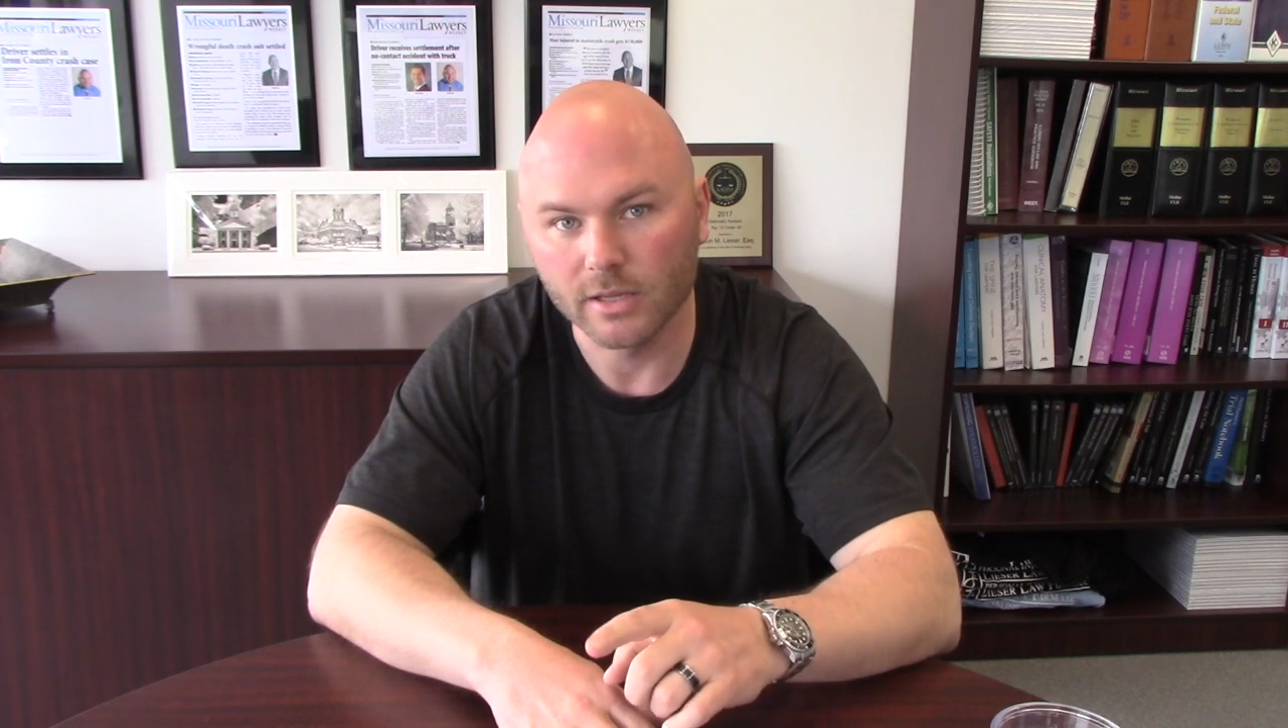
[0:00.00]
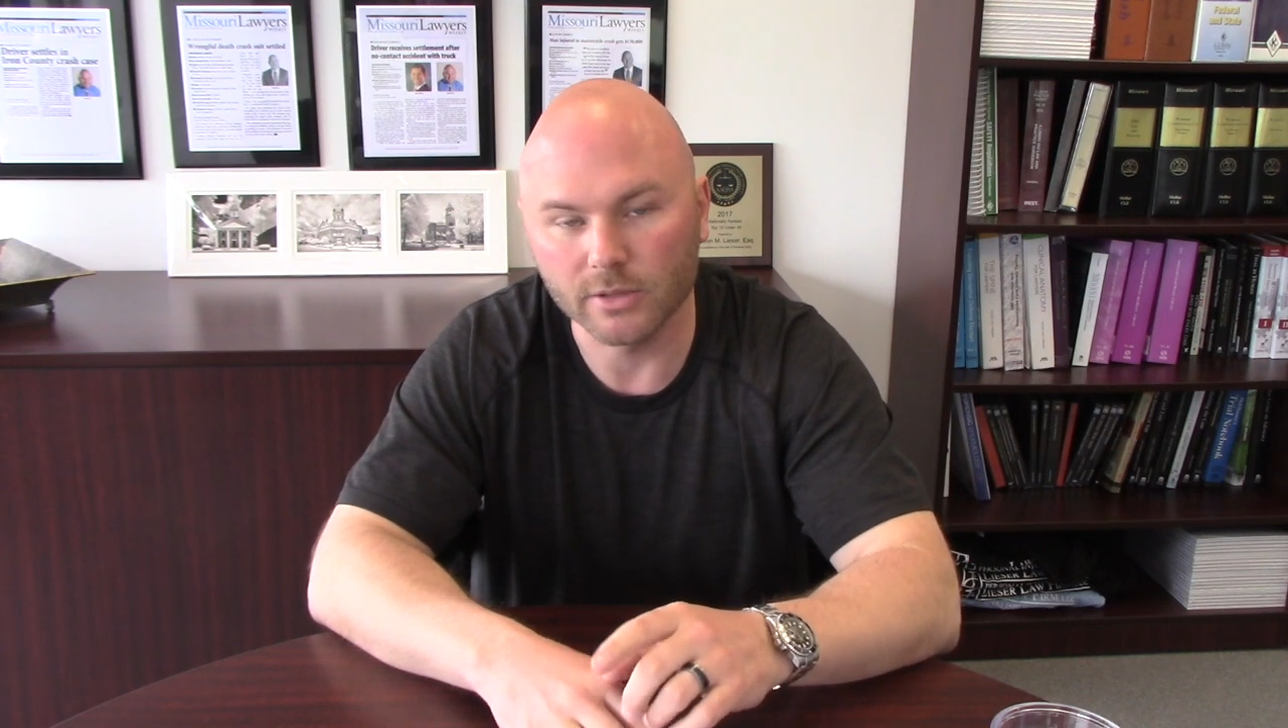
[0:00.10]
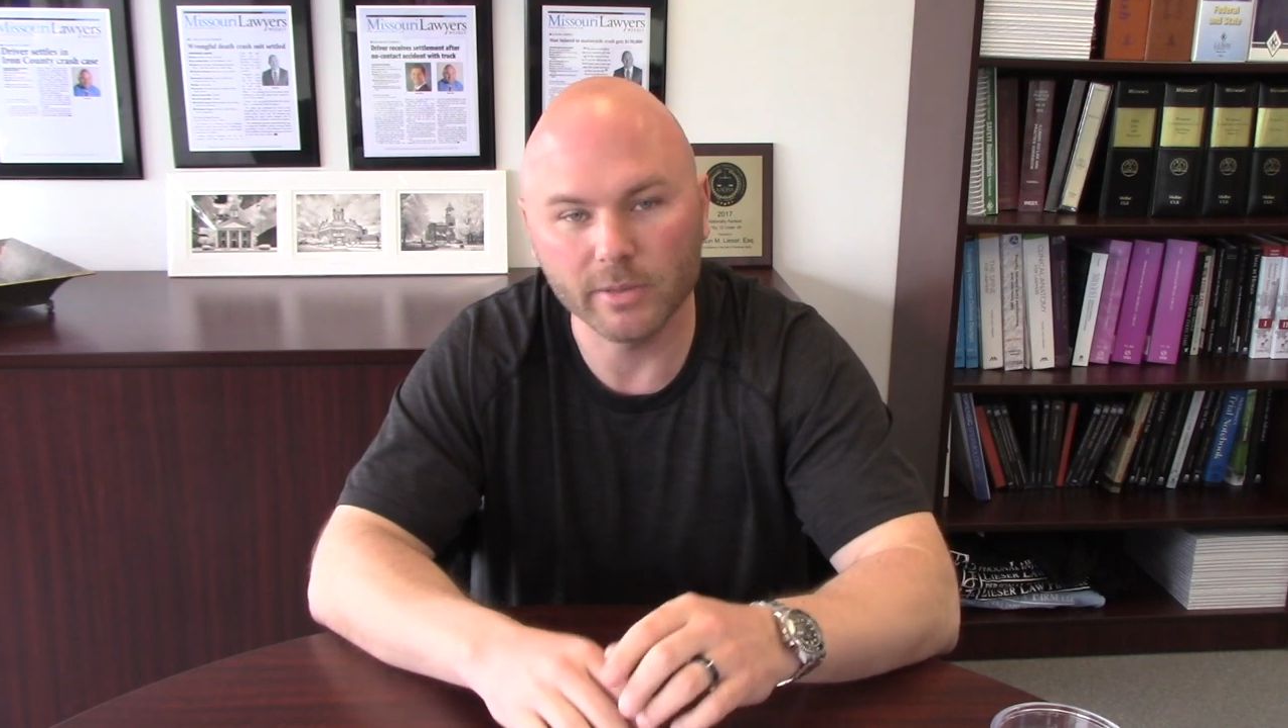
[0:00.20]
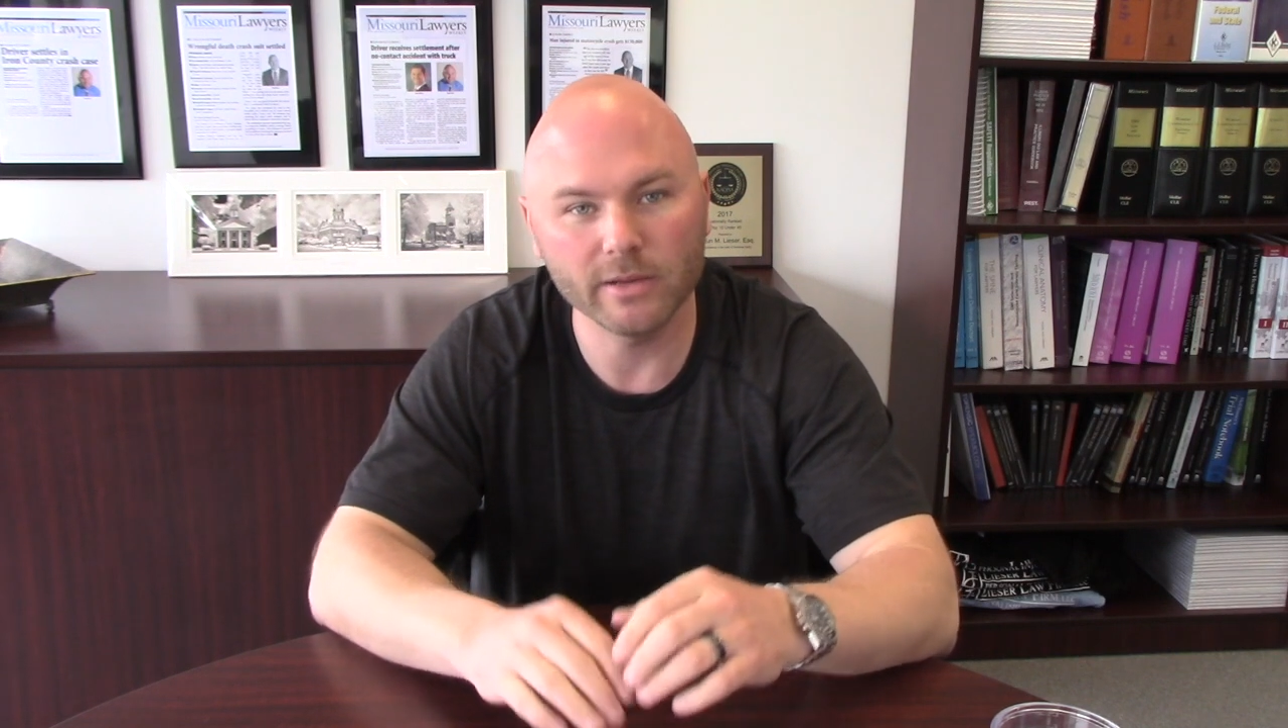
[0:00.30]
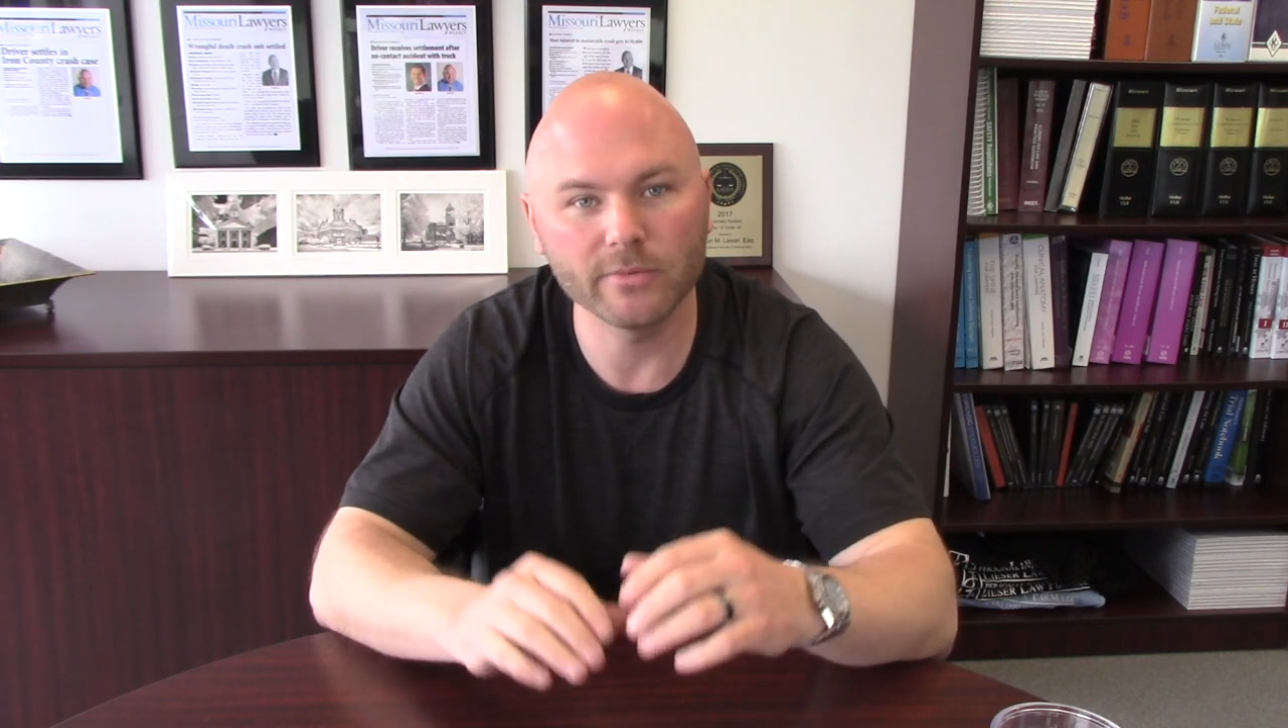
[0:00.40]
You
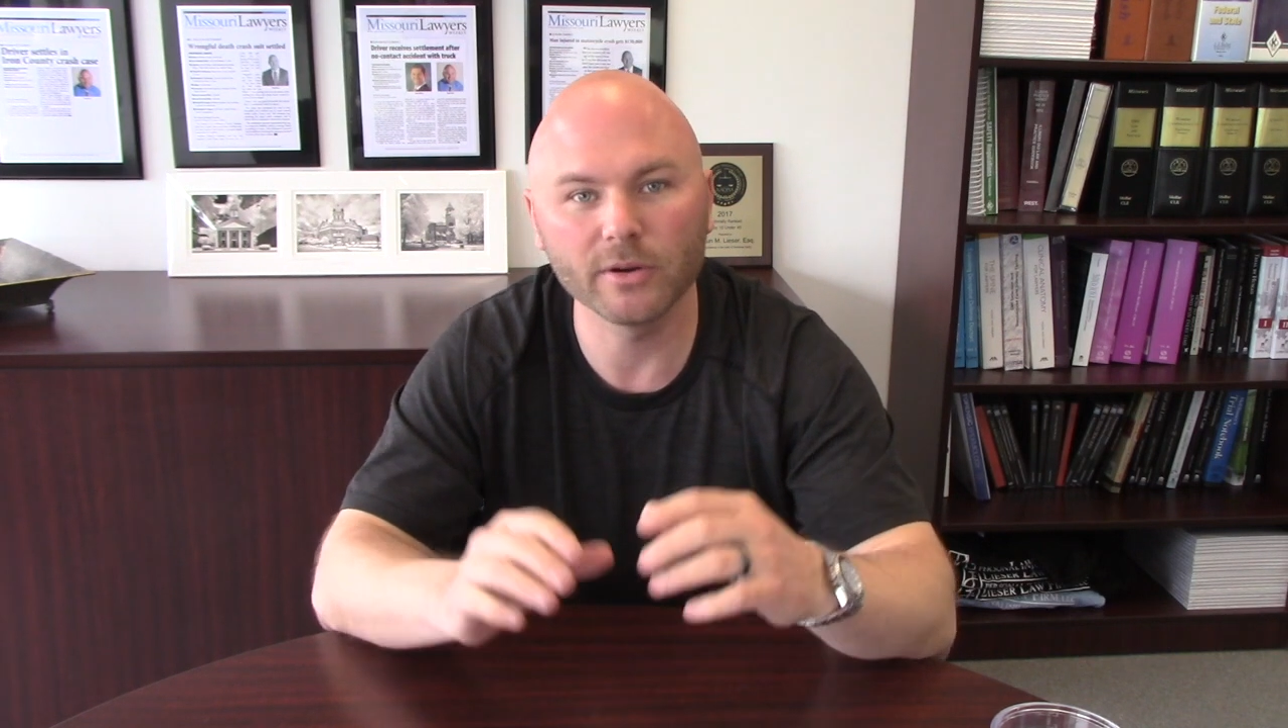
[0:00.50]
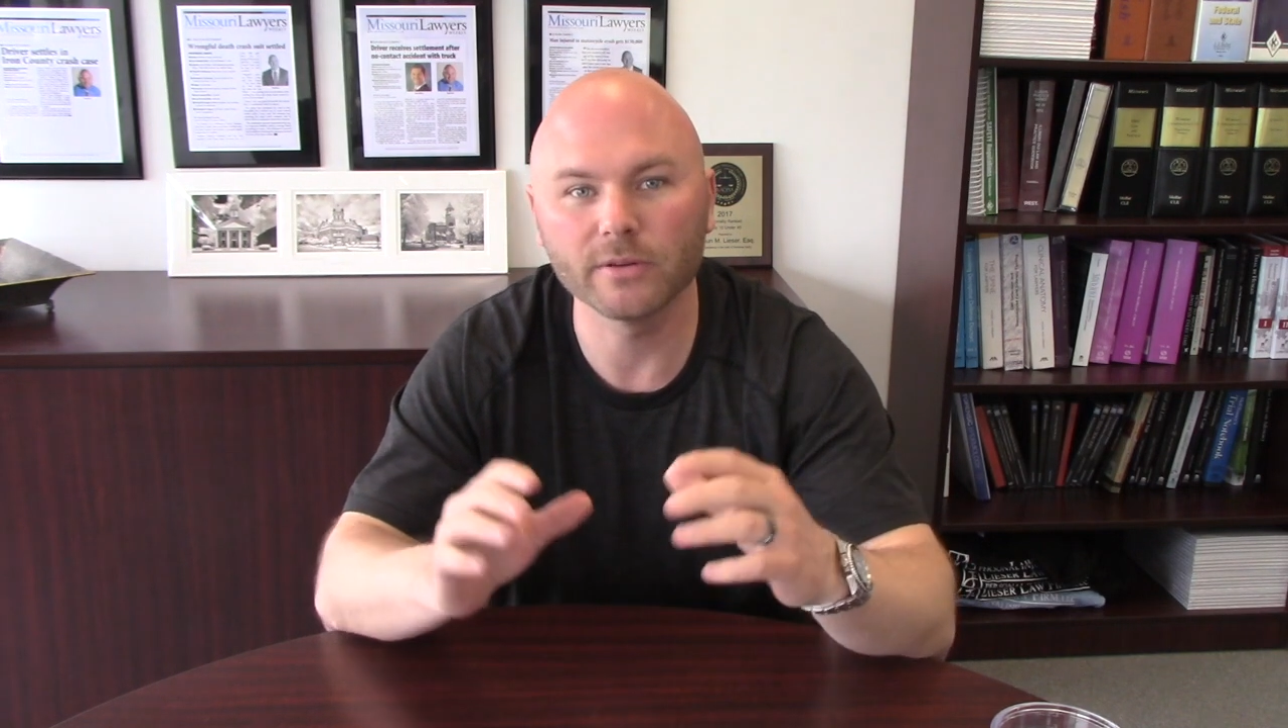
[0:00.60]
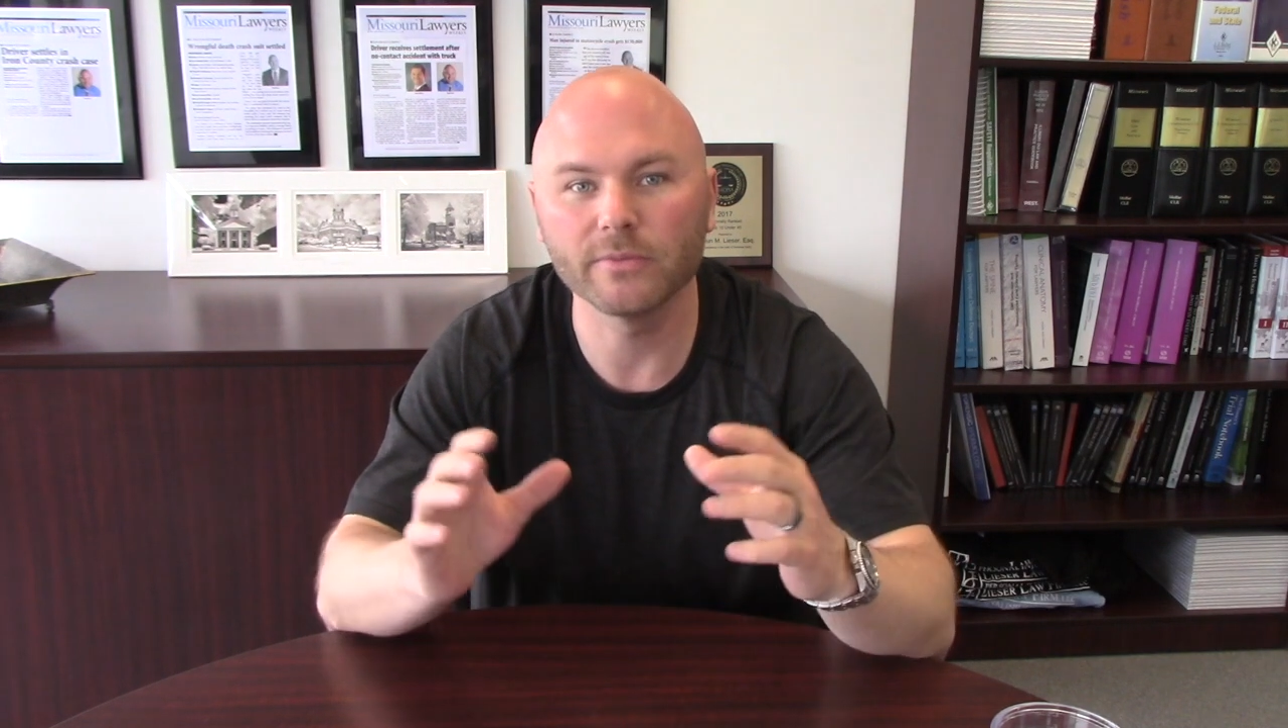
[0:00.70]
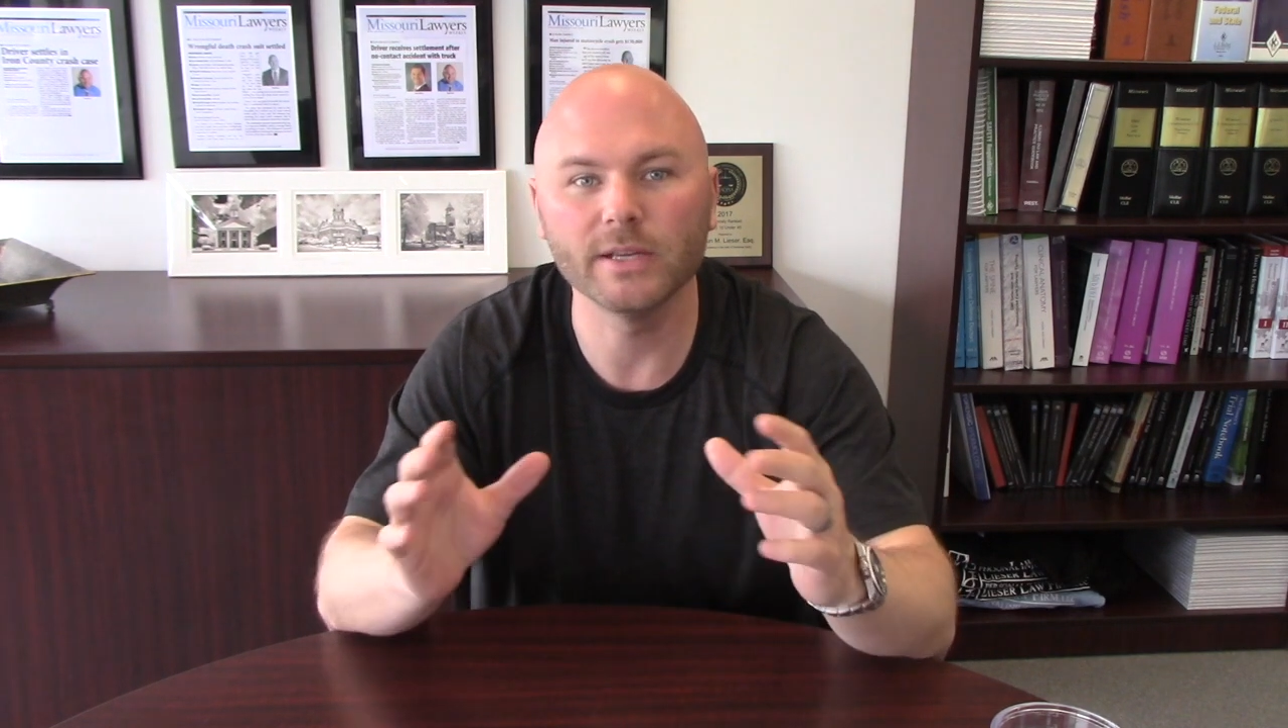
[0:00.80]
may have heard of